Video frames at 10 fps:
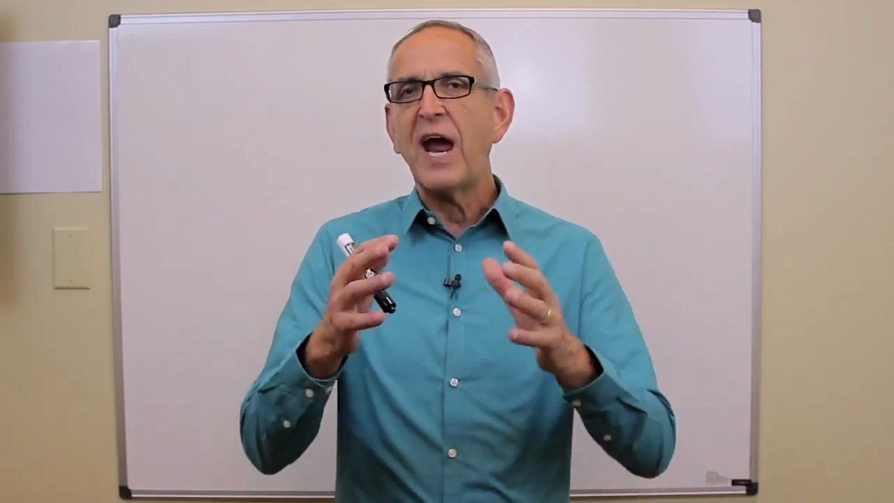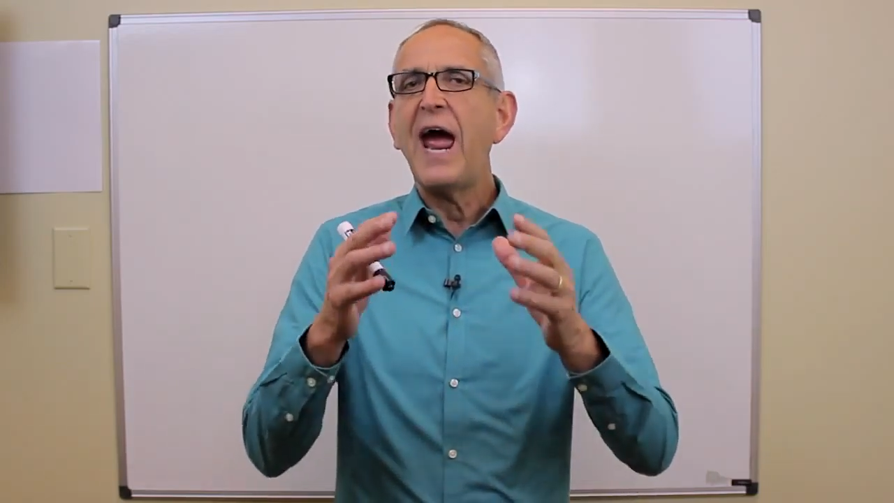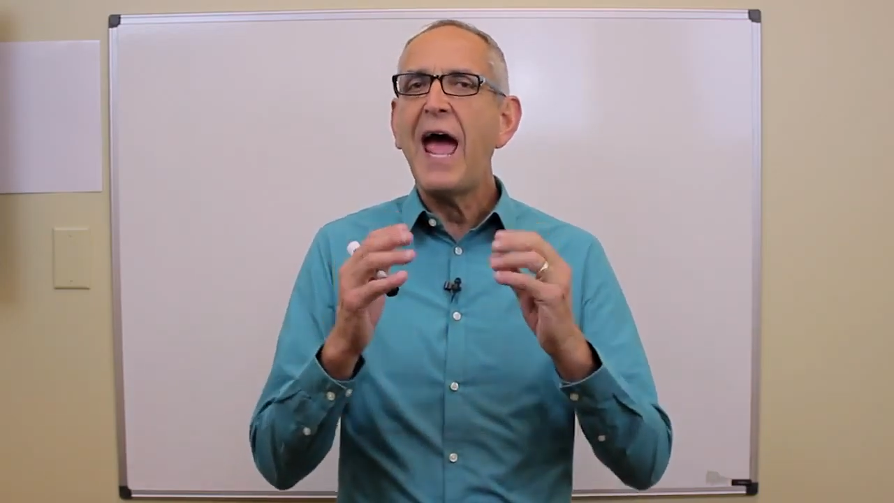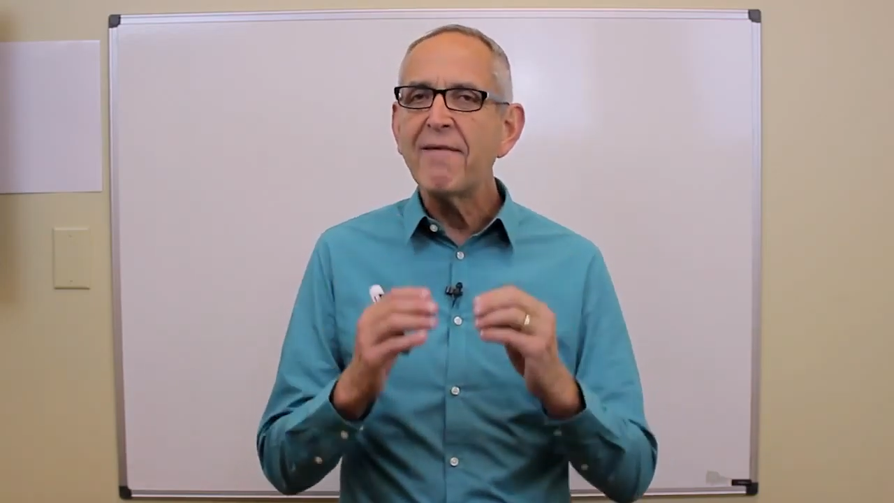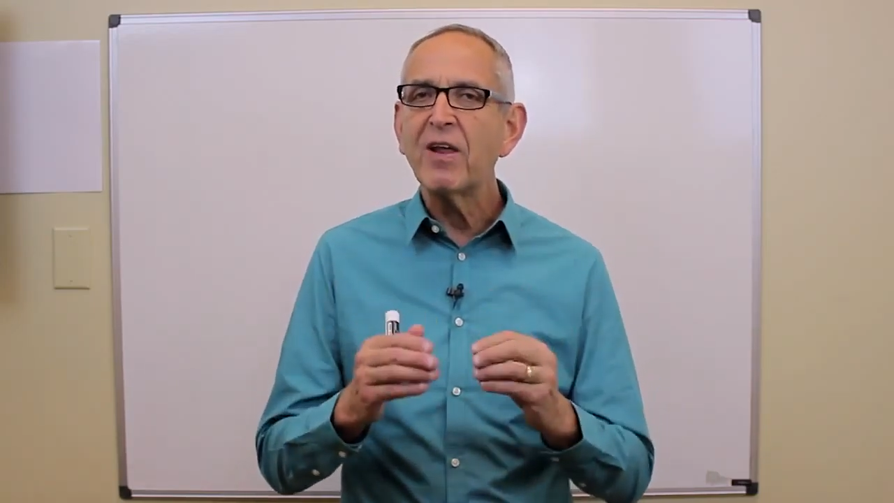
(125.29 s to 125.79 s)
you
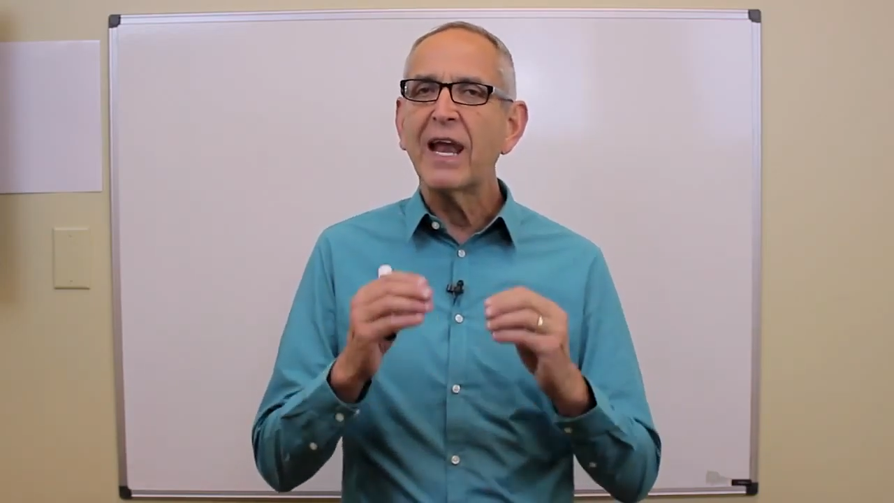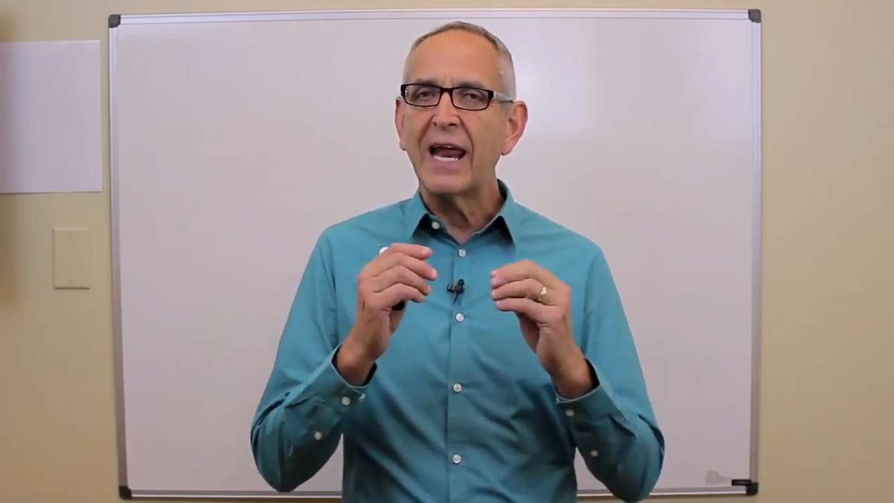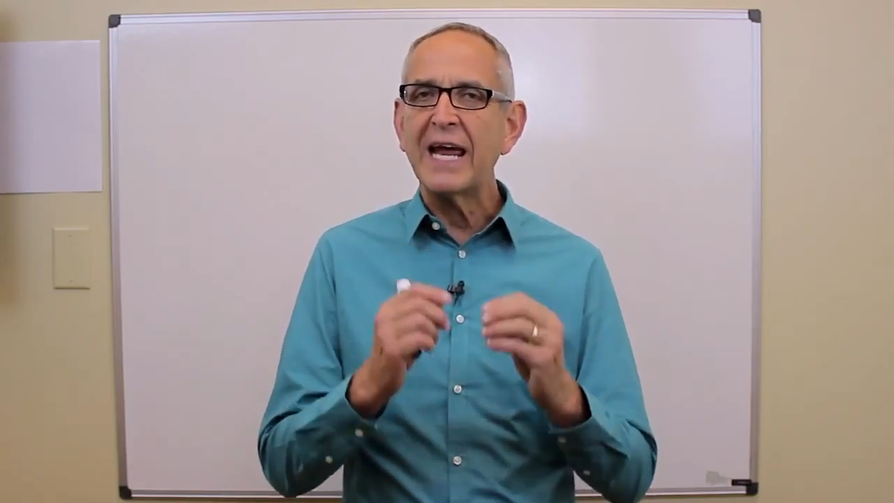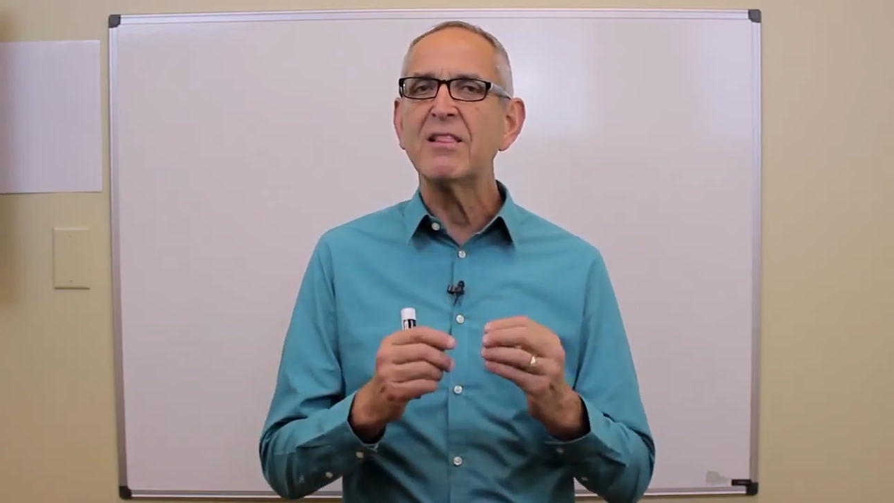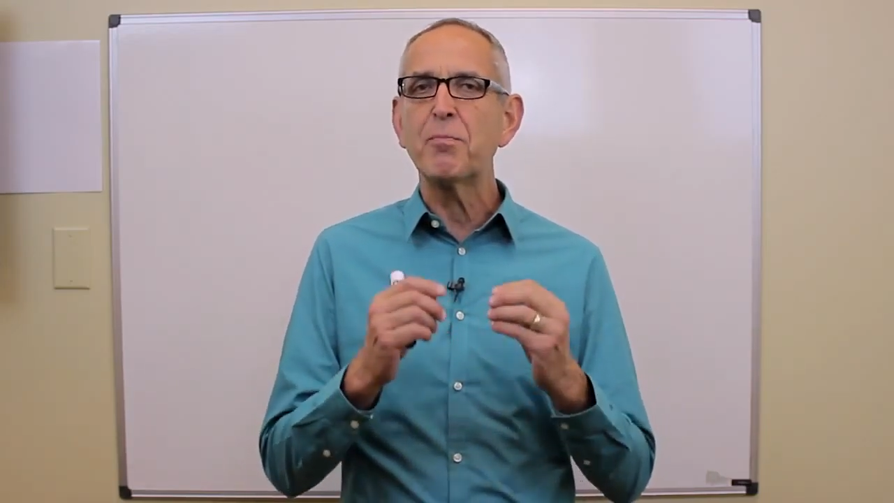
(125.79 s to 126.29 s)

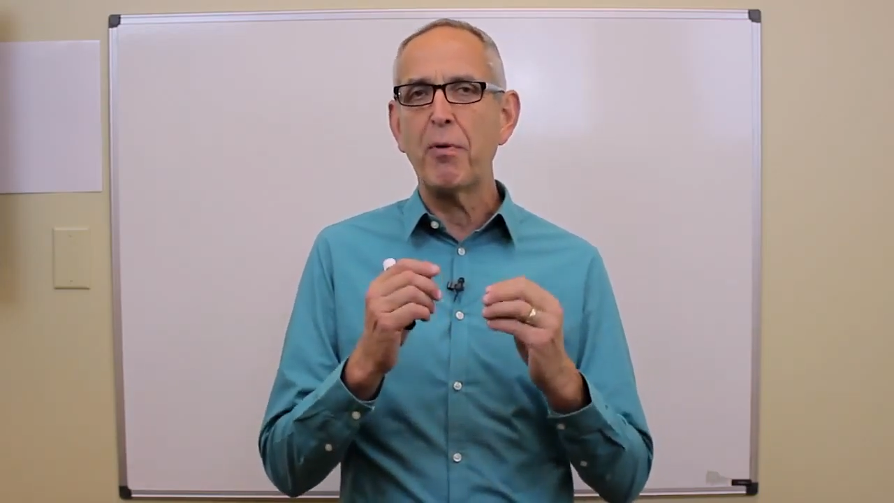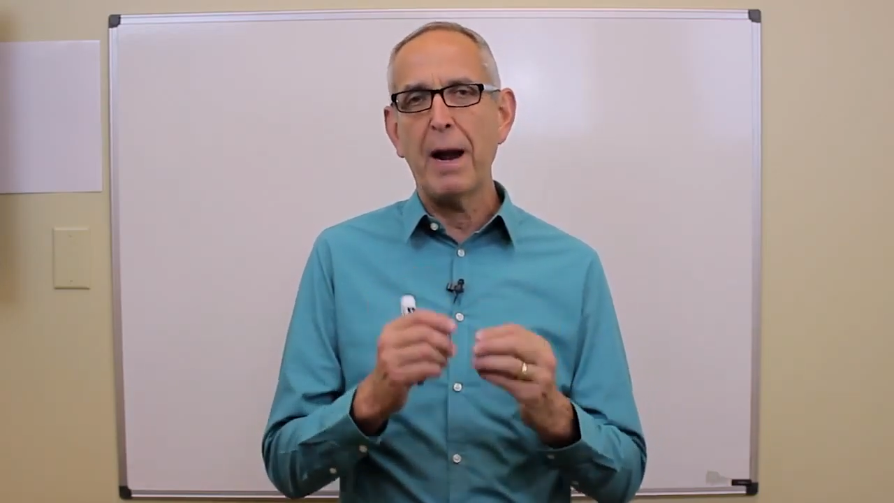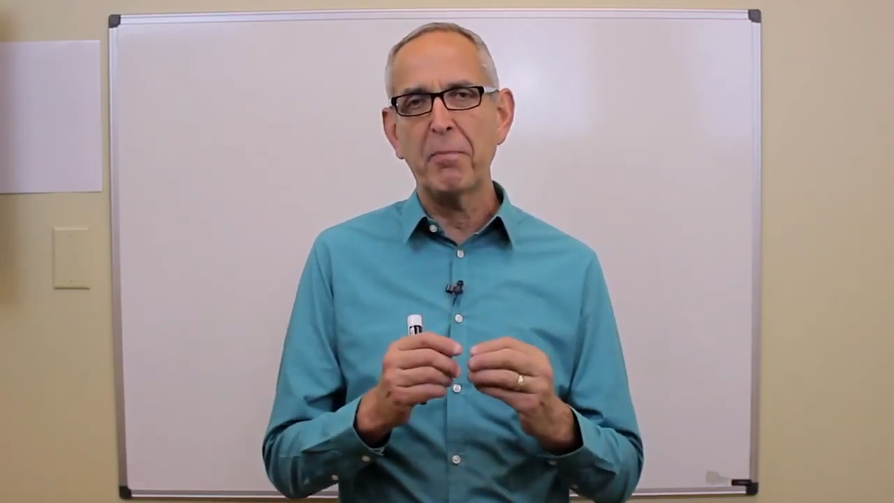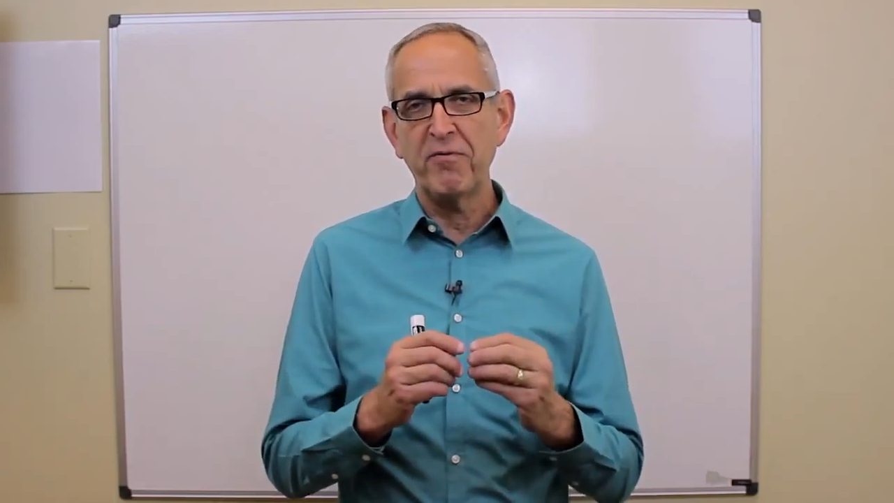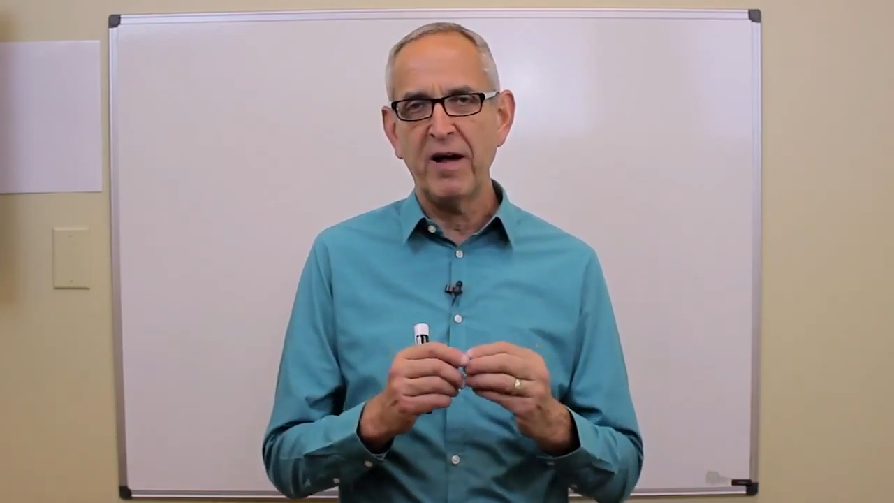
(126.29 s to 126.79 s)
haven't laid the
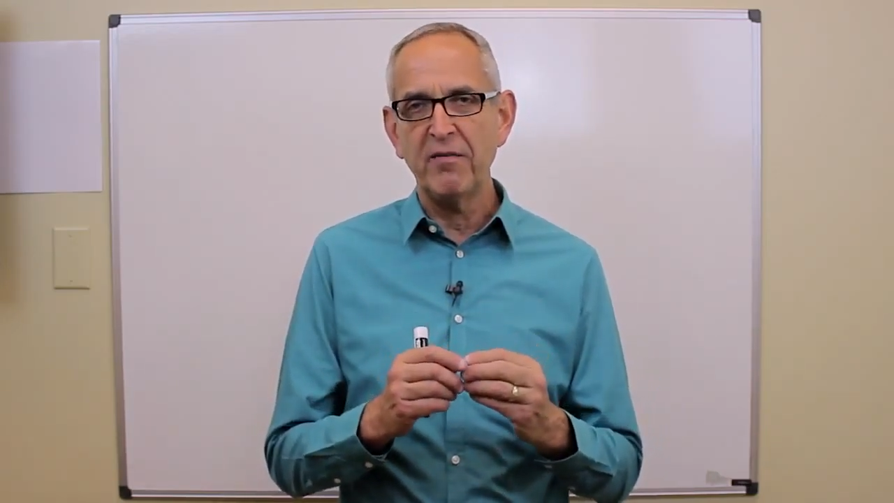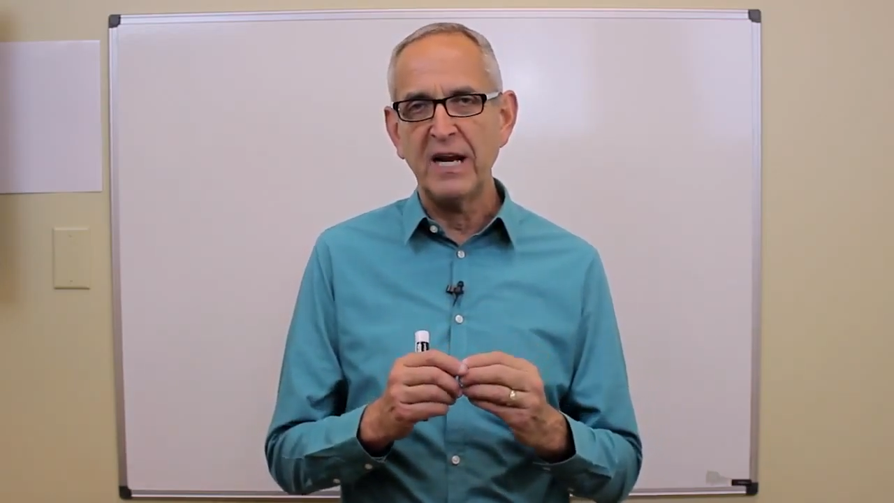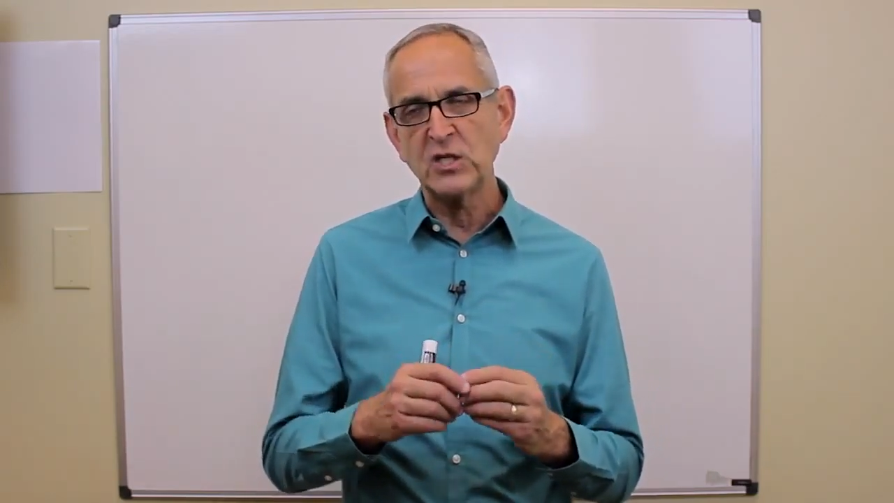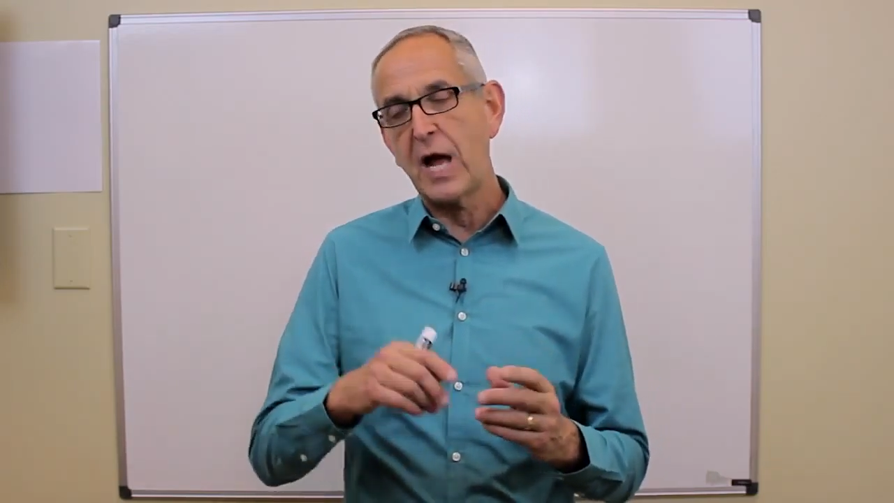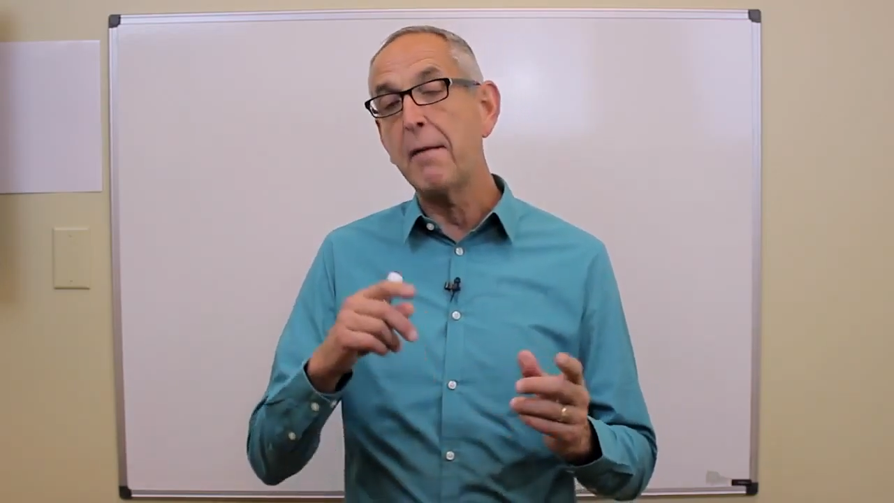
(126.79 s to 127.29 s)
proper
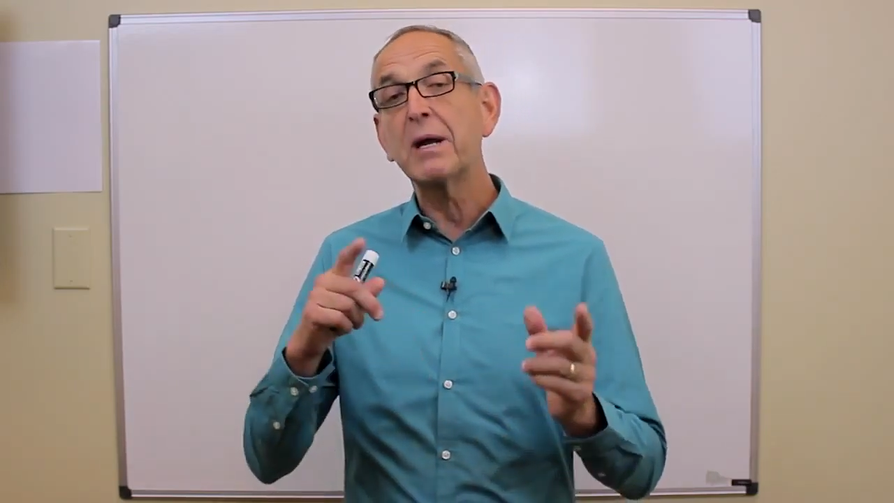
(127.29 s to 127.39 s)
foundation.